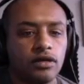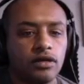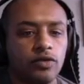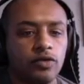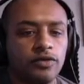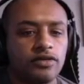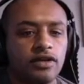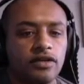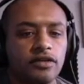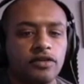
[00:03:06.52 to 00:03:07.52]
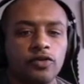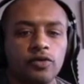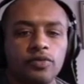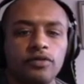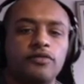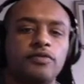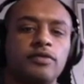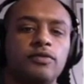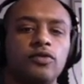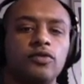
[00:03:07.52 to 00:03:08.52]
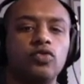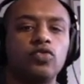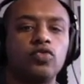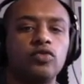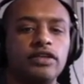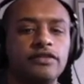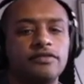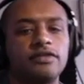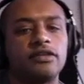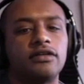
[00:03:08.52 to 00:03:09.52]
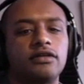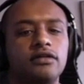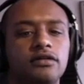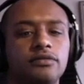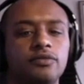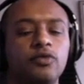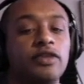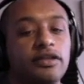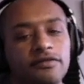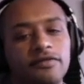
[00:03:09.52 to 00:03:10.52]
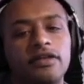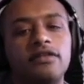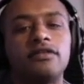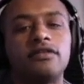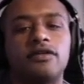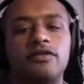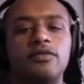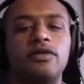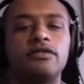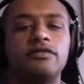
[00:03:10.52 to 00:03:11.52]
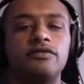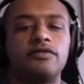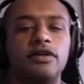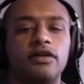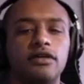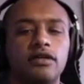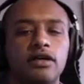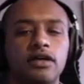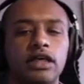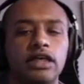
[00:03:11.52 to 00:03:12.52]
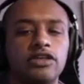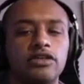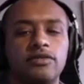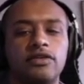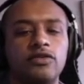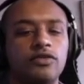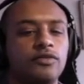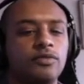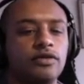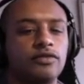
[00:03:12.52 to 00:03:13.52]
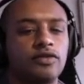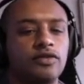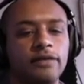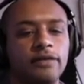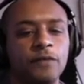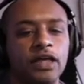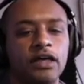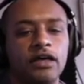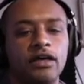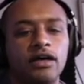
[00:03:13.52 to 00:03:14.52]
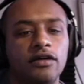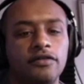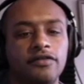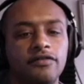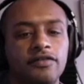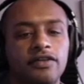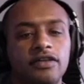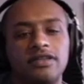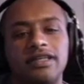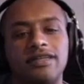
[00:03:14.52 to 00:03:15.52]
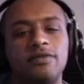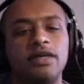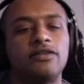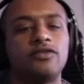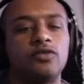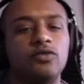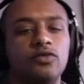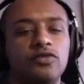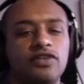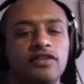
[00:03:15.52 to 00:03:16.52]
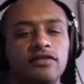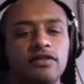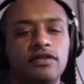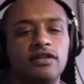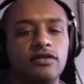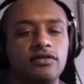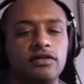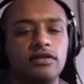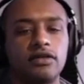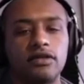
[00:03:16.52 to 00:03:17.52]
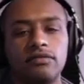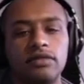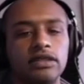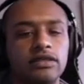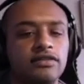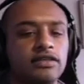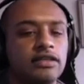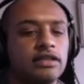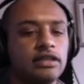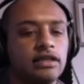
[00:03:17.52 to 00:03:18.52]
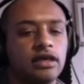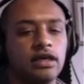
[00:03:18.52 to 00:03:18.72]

Nubians are an ethnic group of people who lived who live in southern part of Egypt and northern part of Sudan. Our civilization dates back to 7000 BCE.